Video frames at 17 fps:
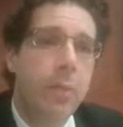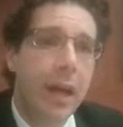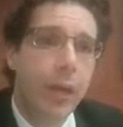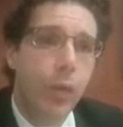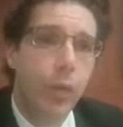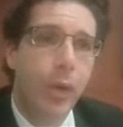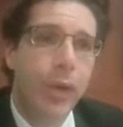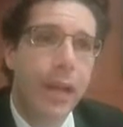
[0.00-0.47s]

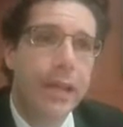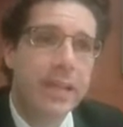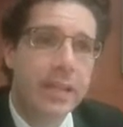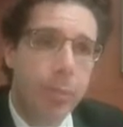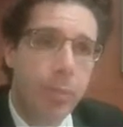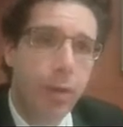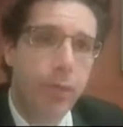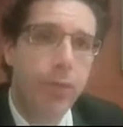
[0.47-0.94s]
as well
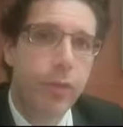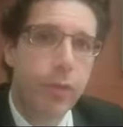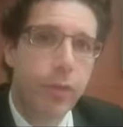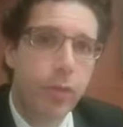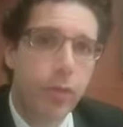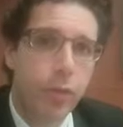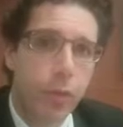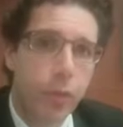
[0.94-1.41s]
as the
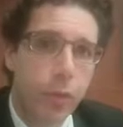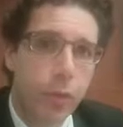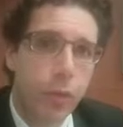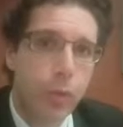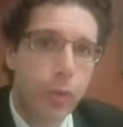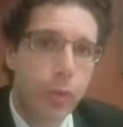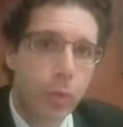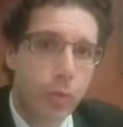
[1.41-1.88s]
buffer
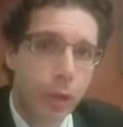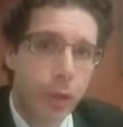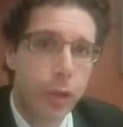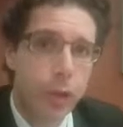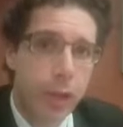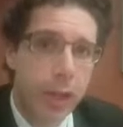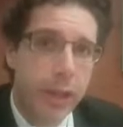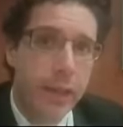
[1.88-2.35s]
to
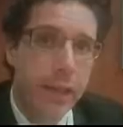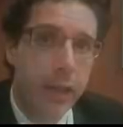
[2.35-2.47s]
British